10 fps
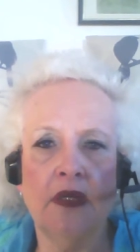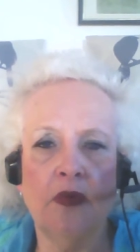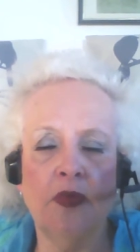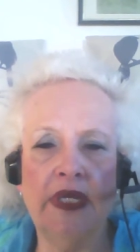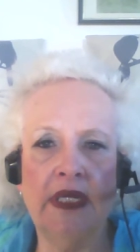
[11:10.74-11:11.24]

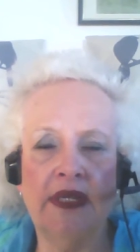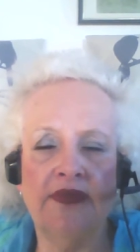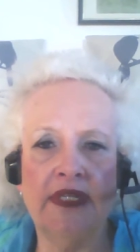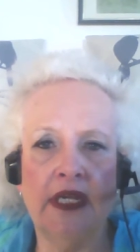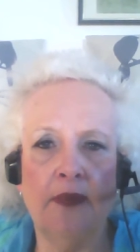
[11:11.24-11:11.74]
We
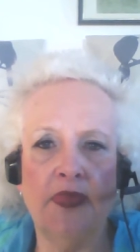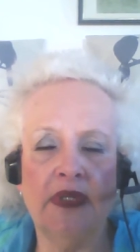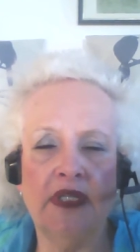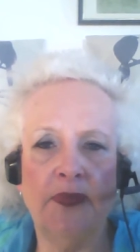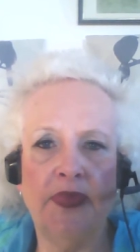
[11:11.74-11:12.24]
lift up
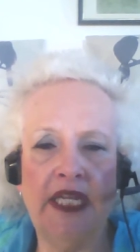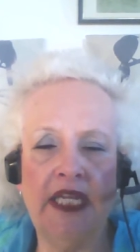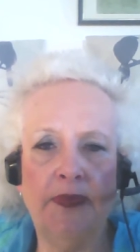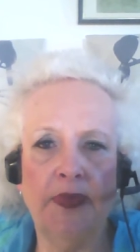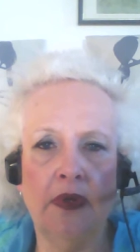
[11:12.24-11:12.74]
the
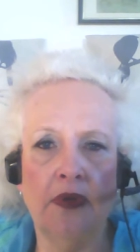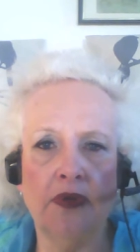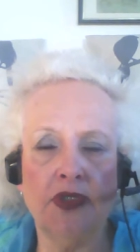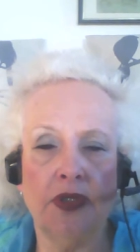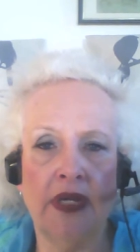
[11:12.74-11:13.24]
people
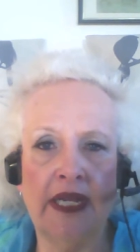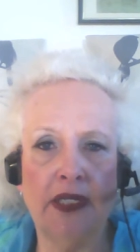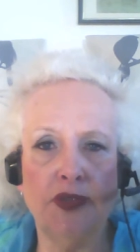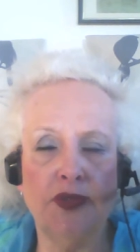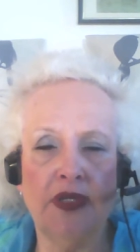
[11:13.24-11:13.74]
trying
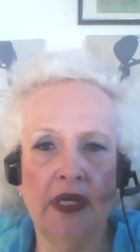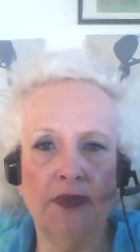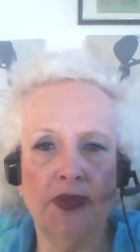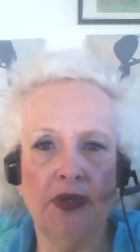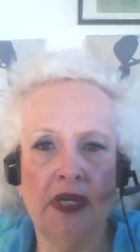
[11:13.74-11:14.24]
to come
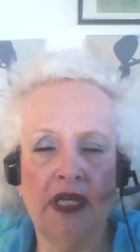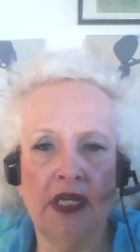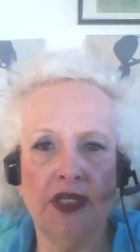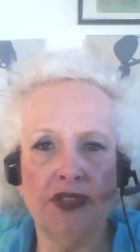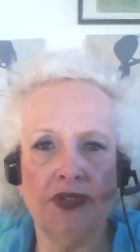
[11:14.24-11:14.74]
to our
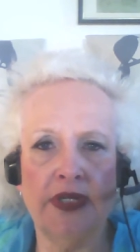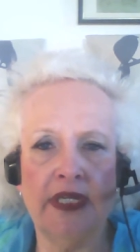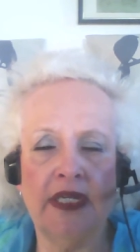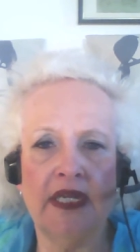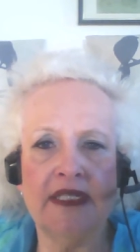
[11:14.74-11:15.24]

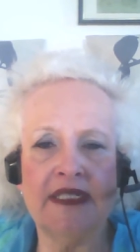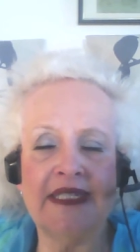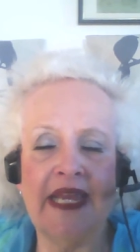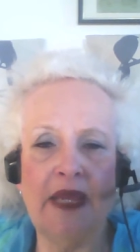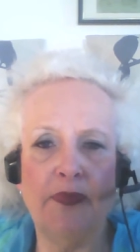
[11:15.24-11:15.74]
country,
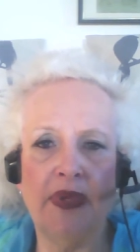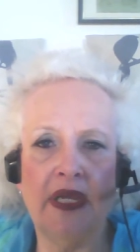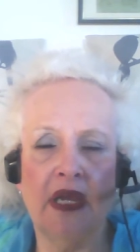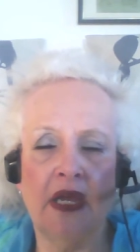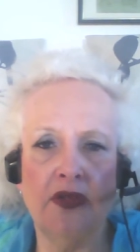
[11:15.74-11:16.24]

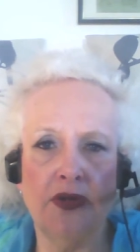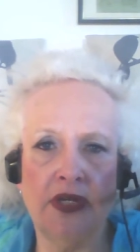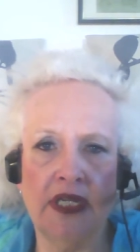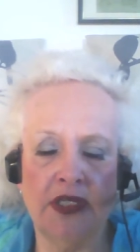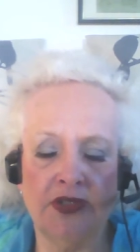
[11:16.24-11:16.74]
escaping other
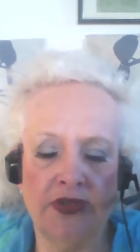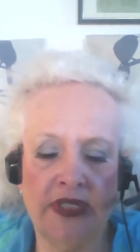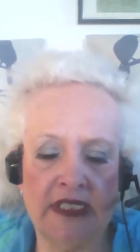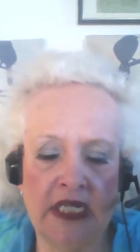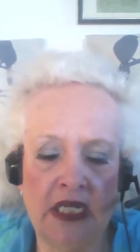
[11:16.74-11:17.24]

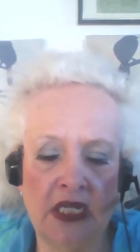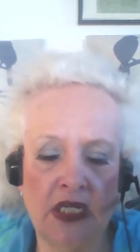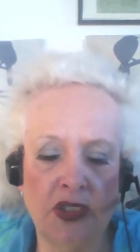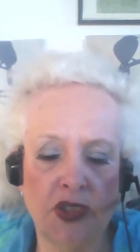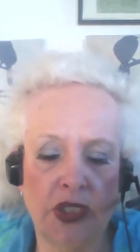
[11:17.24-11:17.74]
countries,
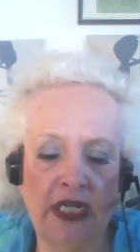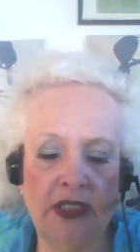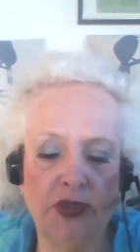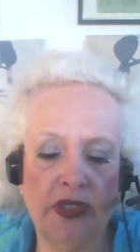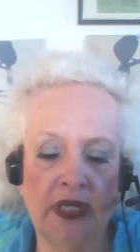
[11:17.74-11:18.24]
trying
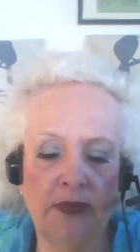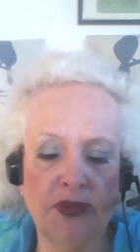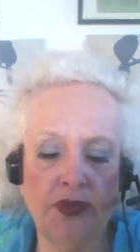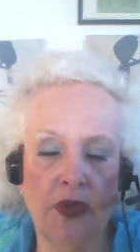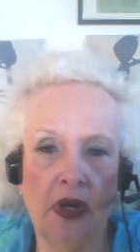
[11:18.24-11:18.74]
to come
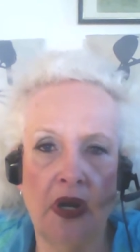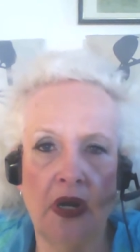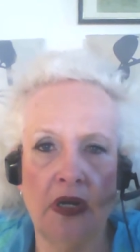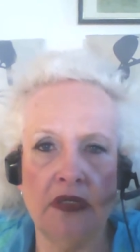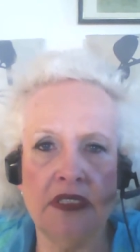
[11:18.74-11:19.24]
to
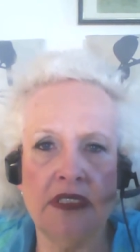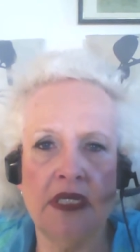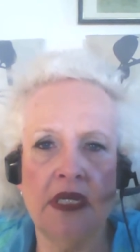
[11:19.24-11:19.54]
ours.